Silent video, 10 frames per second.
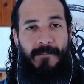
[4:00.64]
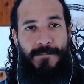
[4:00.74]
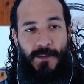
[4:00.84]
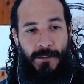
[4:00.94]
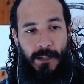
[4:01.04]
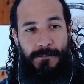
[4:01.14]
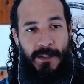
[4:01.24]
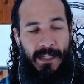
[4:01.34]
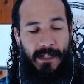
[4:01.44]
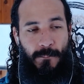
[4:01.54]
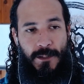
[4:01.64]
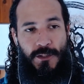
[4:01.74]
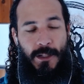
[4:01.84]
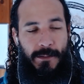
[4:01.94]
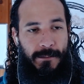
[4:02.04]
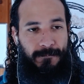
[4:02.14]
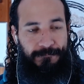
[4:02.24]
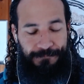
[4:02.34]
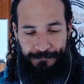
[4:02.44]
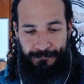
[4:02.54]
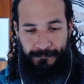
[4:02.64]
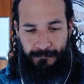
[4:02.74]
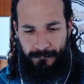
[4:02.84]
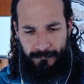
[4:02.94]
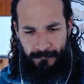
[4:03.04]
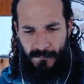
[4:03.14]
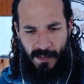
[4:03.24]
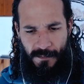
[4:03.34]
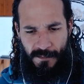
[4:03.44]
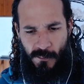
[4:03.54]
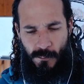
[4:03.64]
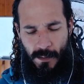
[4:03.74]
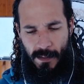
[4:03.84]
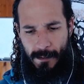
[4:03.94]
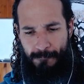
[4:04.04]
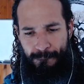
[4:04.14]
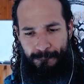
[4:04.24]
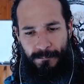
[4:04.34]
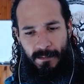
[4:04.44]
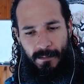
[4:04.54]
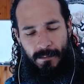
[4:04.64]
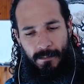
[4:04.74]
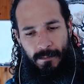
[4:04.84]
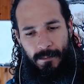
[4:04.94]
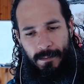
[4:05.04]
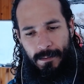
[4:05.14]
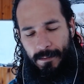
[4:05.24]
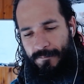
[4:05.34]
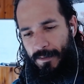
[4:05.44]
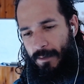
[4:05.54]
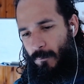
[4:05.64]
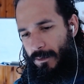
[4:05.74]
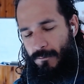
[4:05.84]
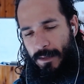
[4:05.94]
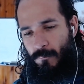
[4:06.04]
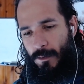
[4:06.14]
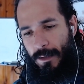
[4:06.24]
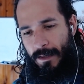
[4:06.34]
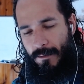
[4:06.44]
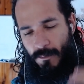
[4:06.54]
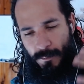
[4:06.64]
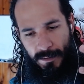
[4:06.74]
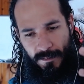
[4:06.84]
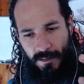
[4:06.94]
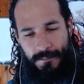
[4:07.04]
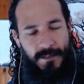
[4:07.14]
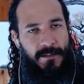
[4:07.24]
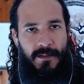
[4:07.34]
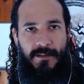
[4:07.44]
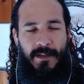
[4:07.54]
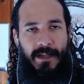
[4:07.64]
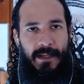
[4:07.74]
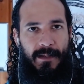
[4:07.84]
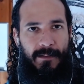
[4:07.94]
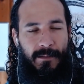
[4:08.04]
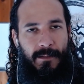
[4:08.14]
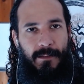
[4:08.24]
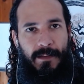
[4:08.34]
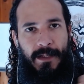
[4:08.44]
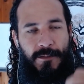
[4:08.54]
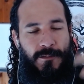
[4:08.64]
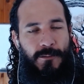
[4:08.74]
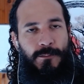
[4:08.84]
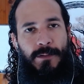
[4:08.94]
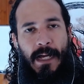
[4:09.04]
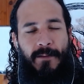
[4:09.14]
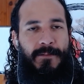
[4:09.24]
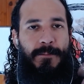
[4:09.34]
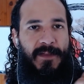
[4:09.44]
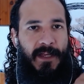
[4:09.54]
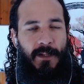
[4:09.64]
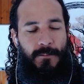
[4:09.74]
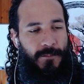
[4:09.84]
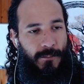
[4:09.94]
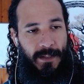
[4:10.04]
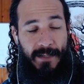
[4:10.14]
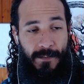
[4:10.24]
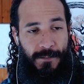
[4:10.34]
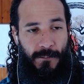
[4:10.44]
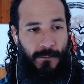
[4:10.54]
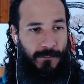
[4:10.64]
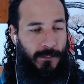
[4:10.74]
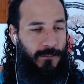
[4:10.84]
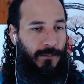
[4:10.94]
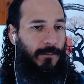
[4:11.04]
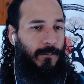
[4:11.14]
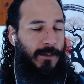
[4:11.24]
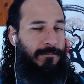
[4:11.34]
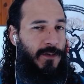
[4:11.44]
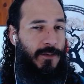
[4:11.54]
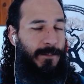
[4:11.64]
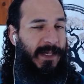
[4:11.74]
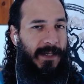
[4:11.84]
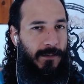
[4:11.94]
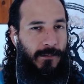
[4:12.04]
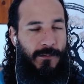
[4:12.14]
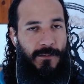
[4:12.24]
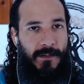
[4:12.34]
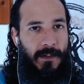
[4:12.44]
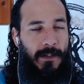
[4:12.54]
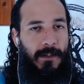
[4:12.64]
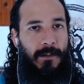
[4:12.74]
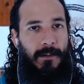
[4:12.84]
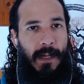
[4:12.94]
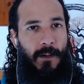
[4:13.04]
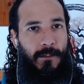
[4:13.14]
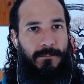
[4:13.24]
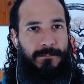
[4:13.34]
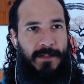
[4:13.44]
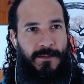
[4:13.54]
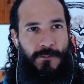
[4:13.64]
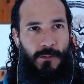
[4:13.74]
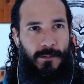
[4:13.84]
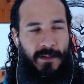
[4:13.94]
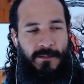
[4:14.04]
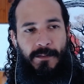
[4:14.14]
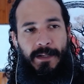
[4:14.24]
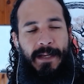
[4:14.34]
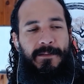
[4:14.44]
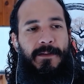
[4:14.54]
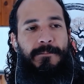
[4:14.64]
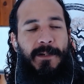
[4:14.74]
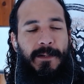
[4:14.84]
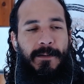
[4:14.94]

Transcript: so they communicate with each other through I forget what the right word is, but substances that they exude out of themselves, or even through the roots. We're just beginning to see how this is all interconnected. But